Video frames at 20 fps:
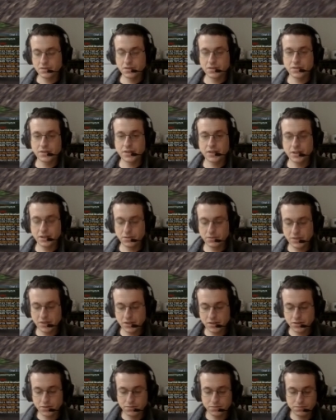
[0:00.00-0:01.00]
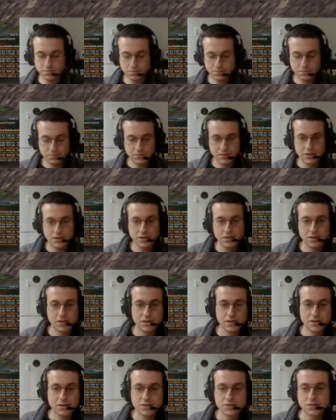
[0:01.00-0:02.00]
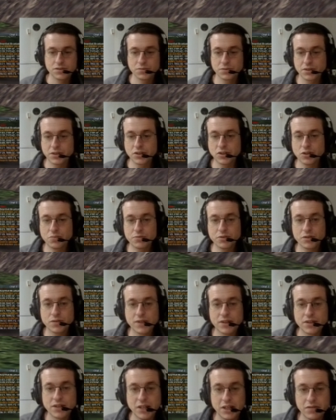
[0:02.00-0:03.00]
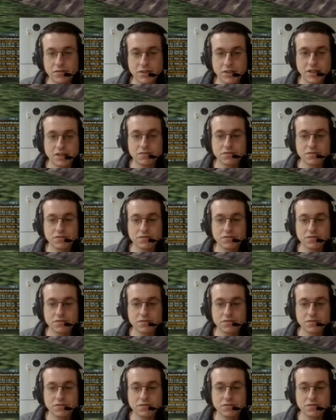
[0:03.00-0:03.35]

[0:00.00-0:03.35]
Alright, here we go. So we're going to hope they're around even.